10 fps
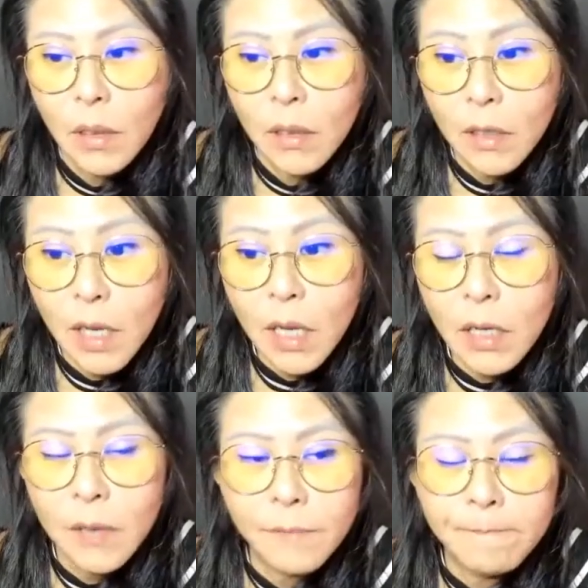
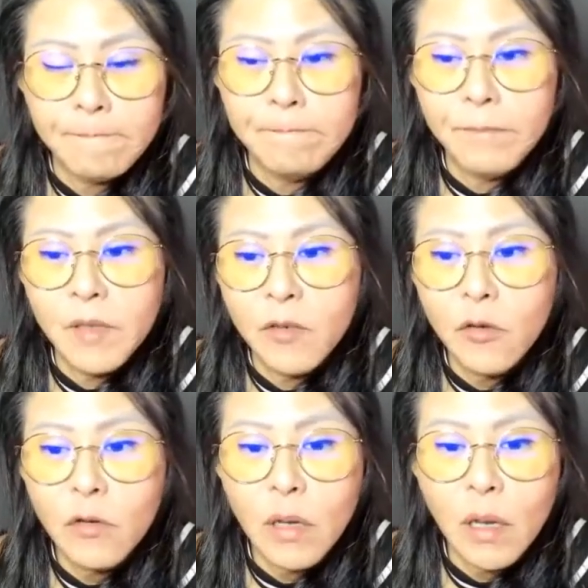Okay?
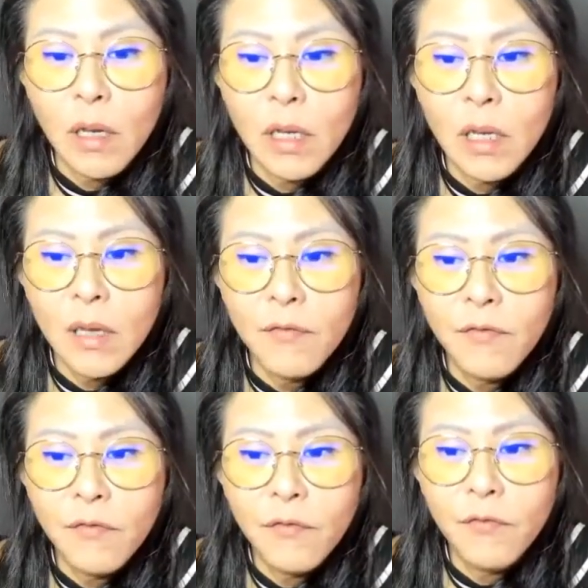So
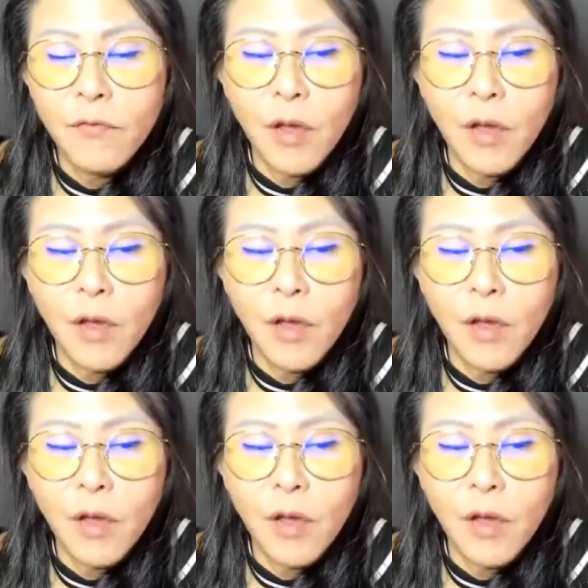if